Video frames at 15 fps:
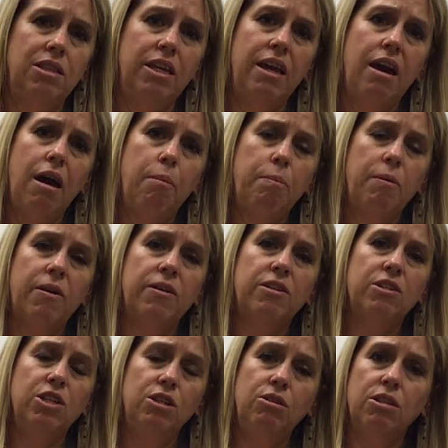the upper
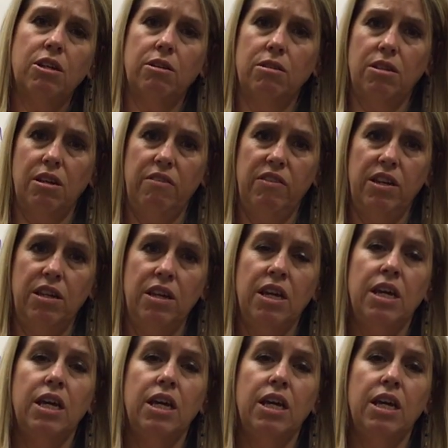2/3 of it